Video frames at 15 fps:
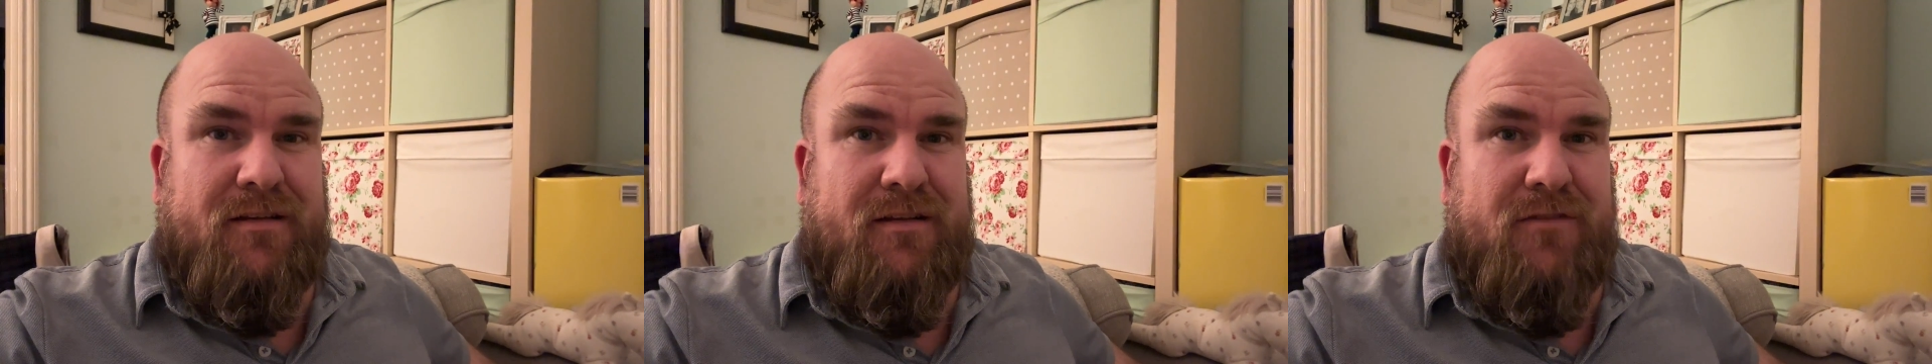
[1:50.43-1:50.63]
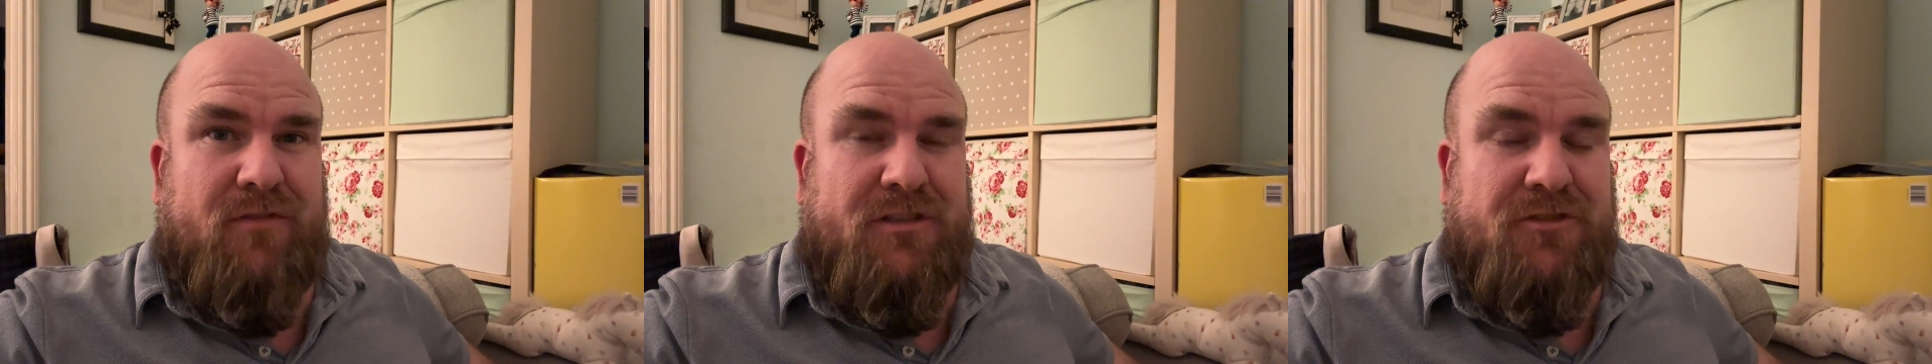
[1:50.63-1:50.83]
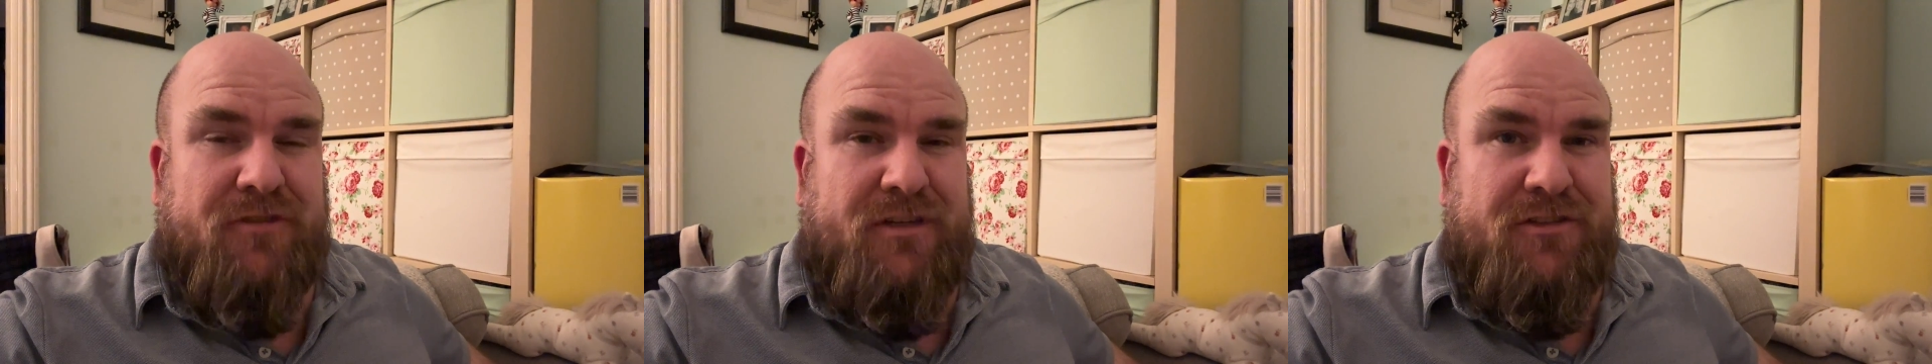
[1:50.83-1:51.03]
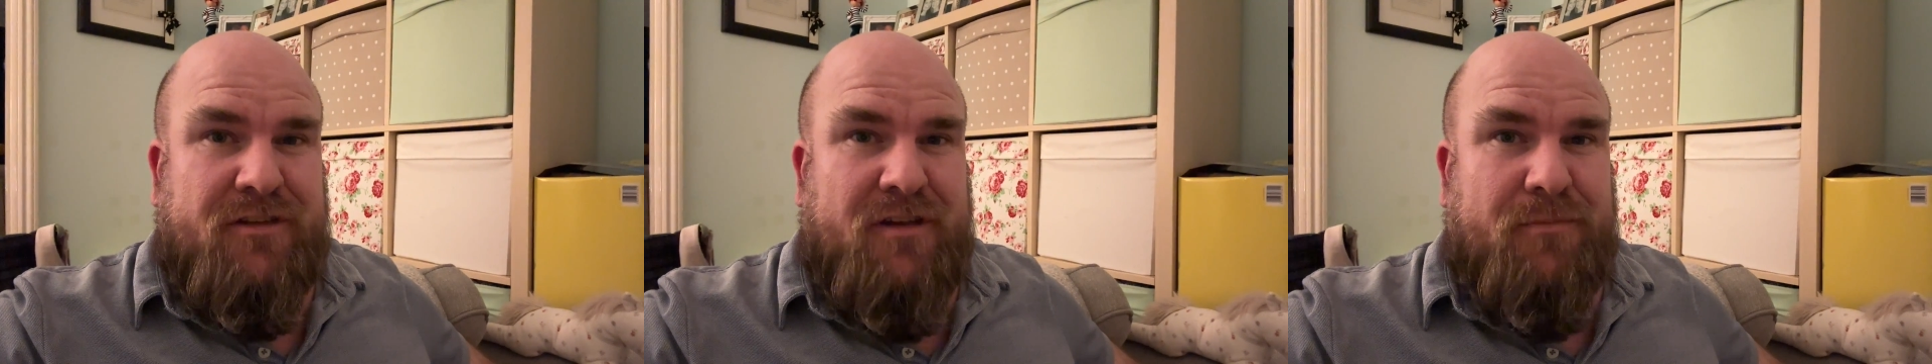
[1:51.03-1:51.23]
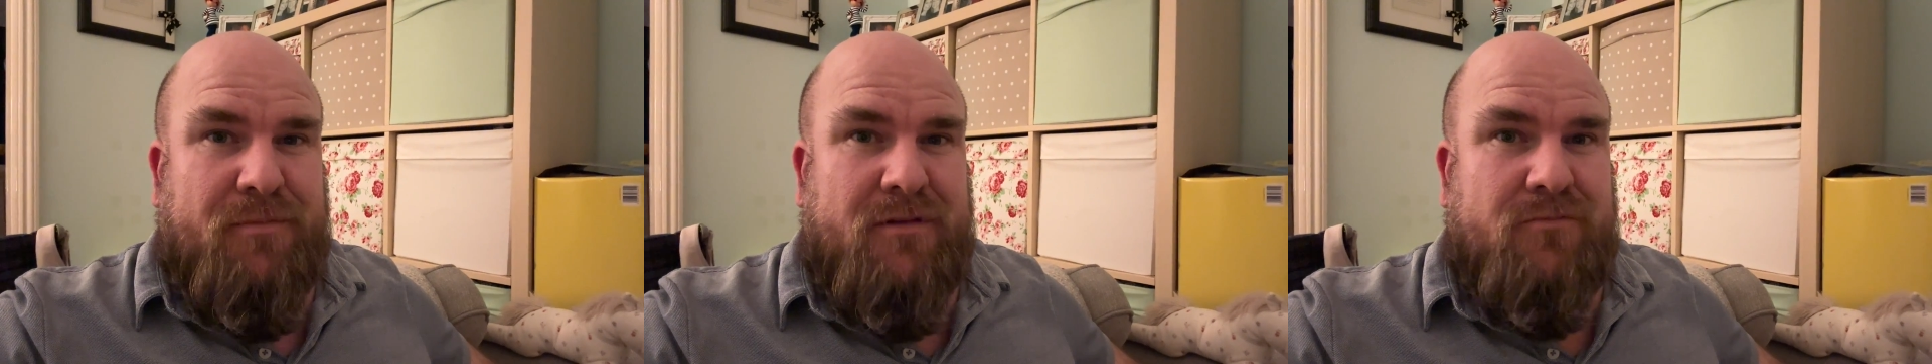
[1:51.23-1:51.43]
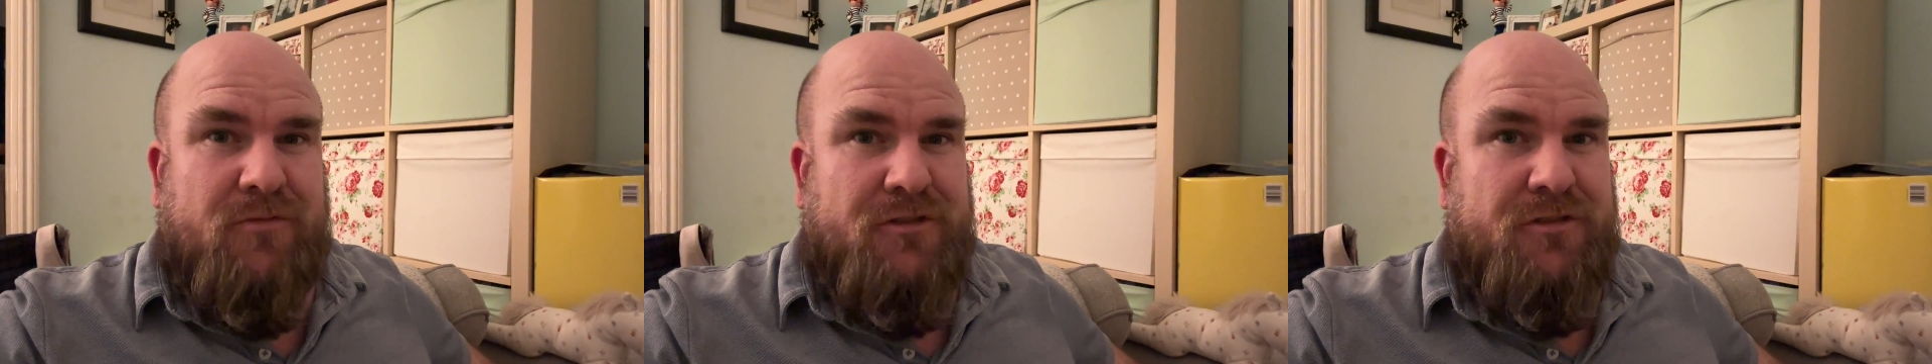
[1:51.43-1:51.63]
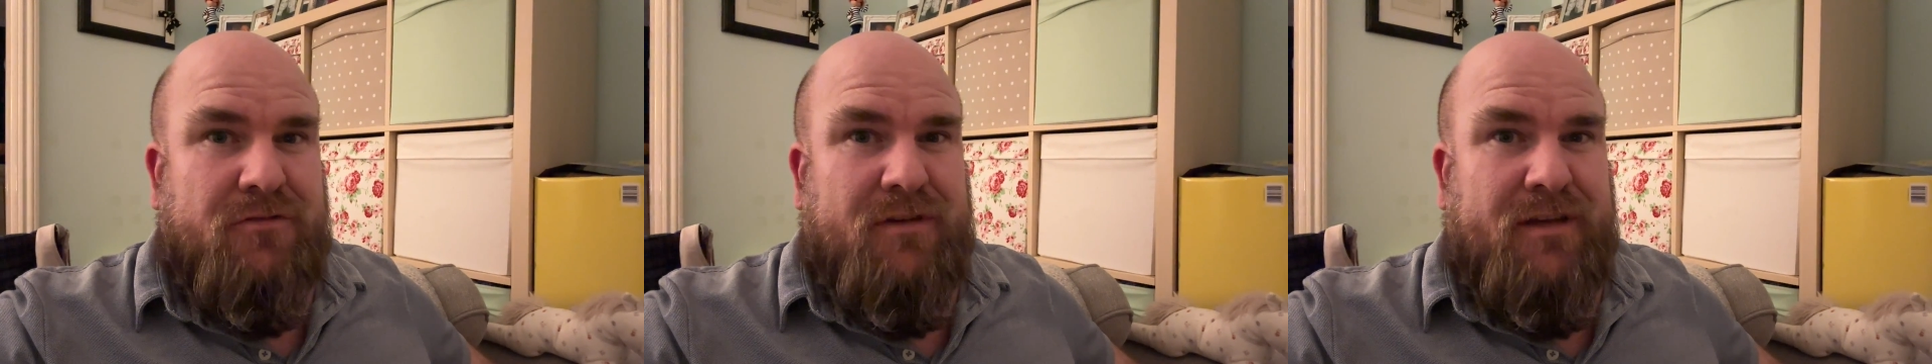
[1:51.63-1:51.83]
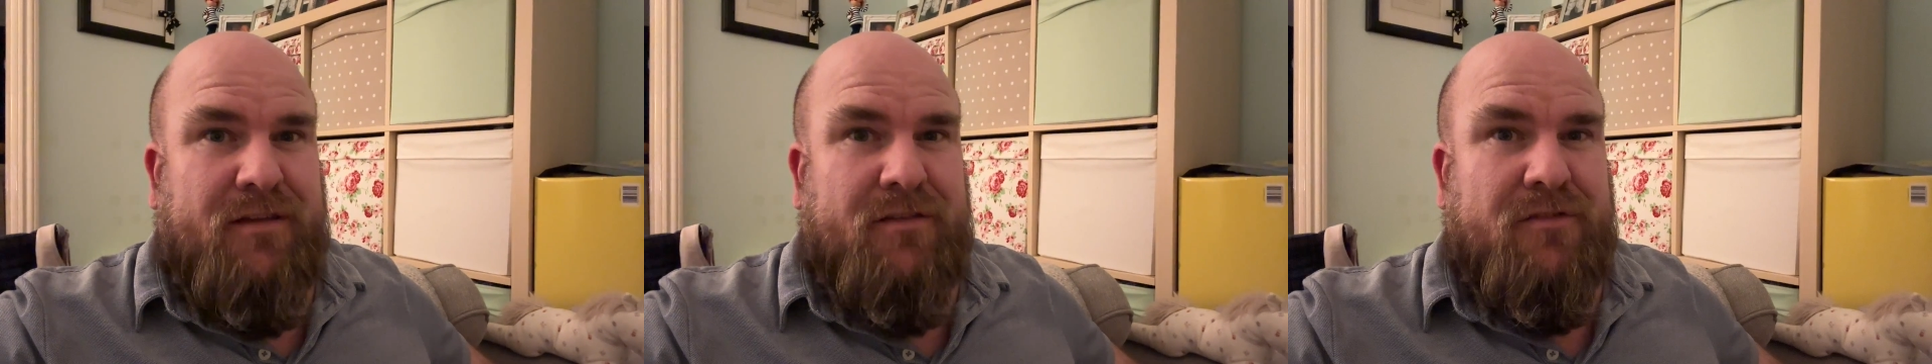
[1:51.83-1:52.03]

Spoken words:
registration number, which you'll need